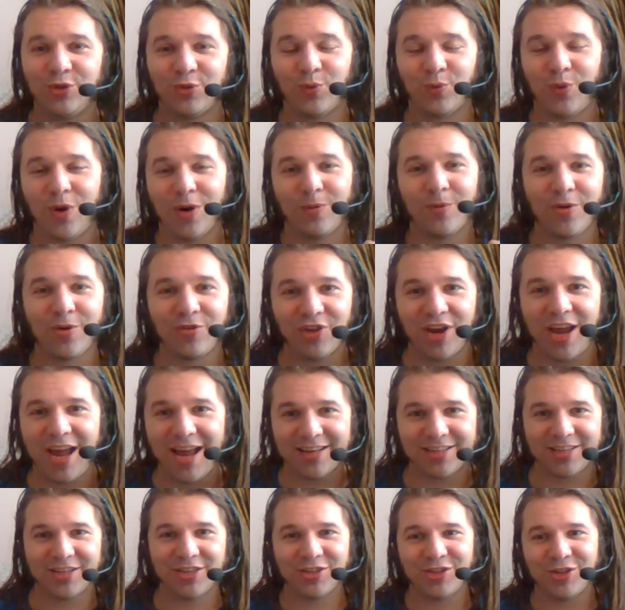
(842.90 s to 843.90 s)
what we're
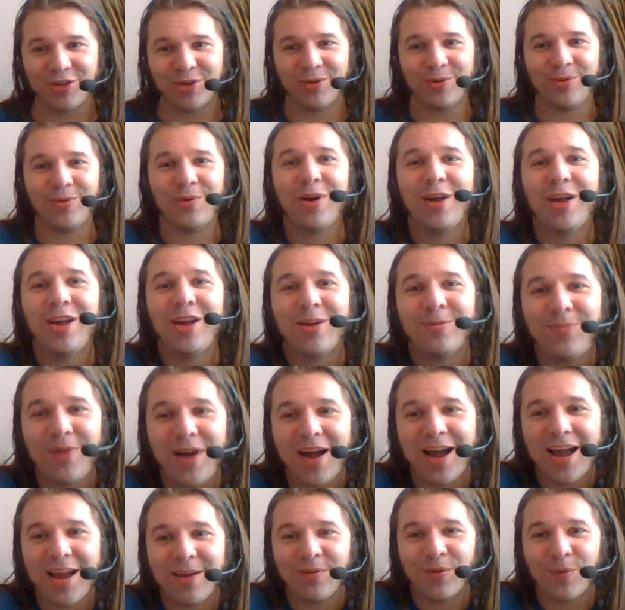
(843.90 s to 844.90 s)
reacting to.
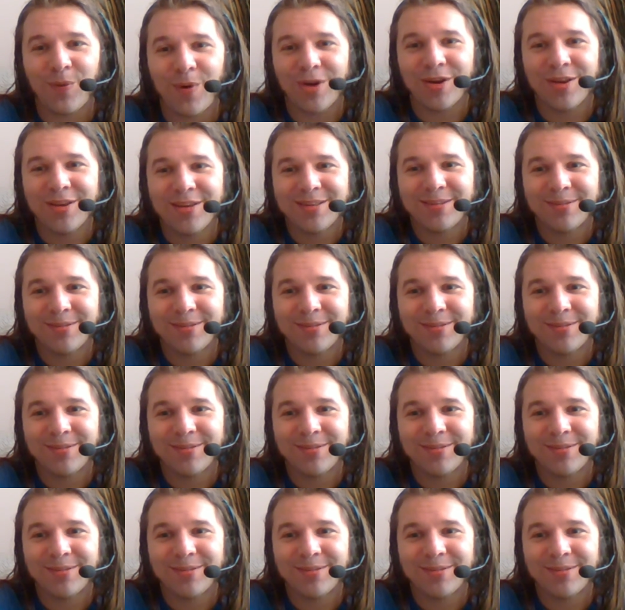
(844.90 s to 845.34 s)
Bye, everyone.